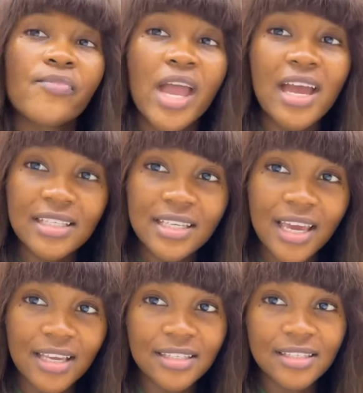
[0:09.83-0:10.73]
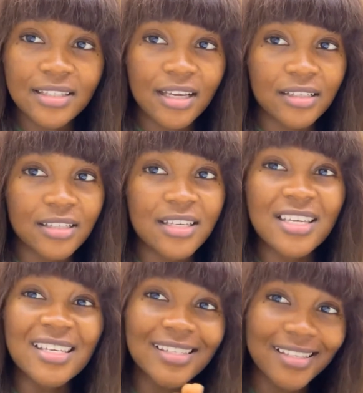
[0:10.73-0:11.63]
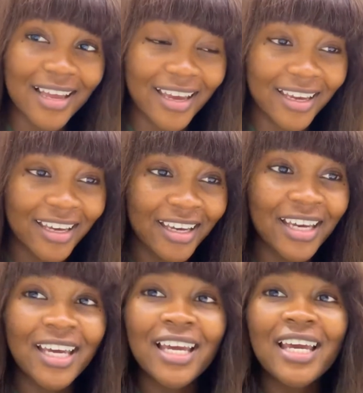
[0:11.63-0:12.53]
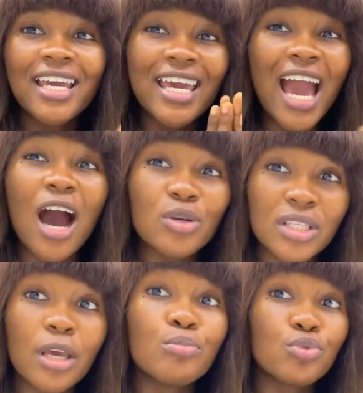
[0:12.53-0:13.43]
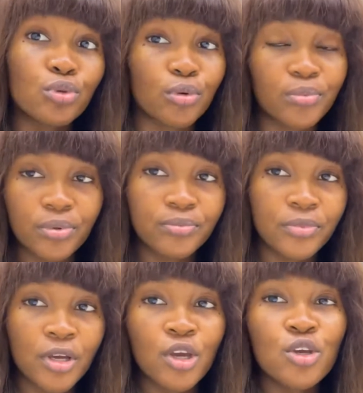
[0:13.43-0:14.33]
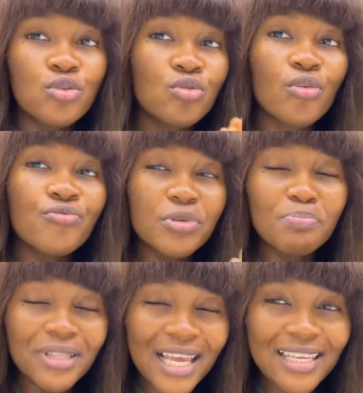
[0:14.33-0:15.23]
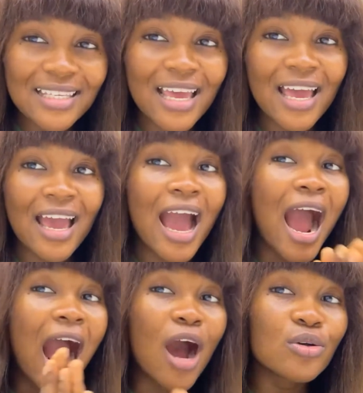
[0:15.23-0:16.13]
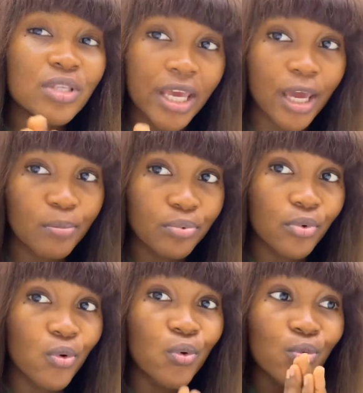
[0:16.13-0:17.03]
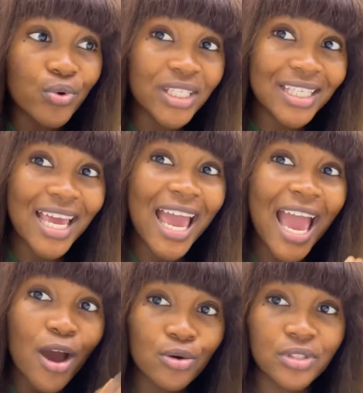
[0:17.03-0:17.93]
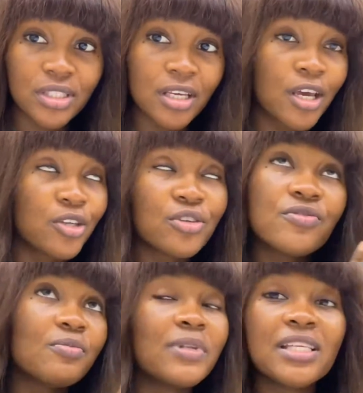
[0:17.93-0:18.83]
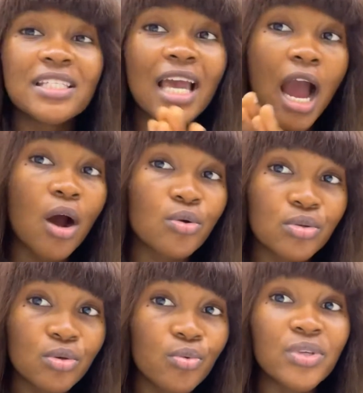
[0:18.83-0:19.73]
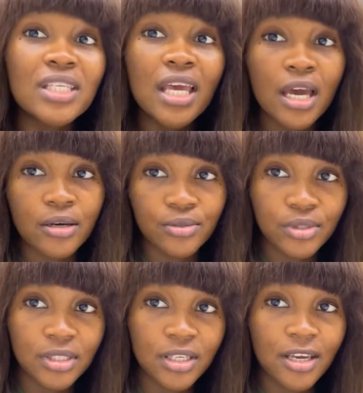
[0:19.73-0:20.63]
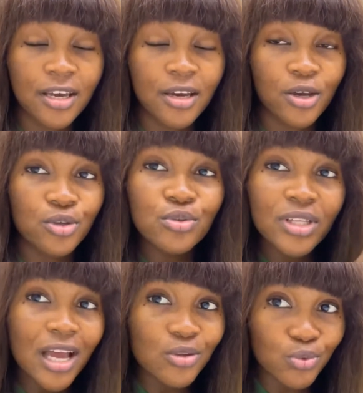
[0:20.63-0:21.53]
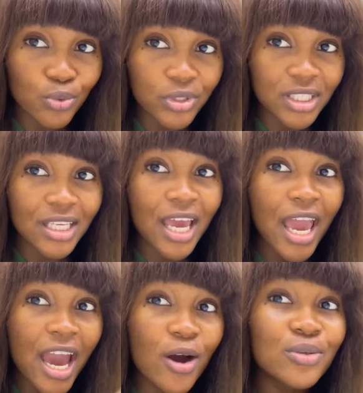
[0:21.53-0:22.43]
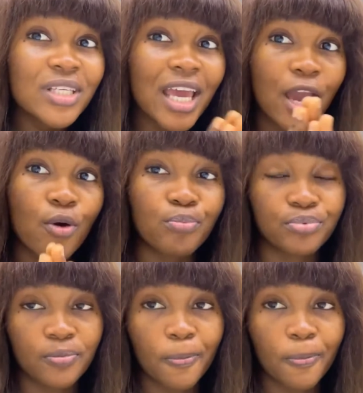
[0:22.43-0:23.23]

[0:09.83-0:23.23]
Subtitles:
healthcare assistant is like a house help job. So, replace house help with health. Just replace the house with health. So, that's what health help.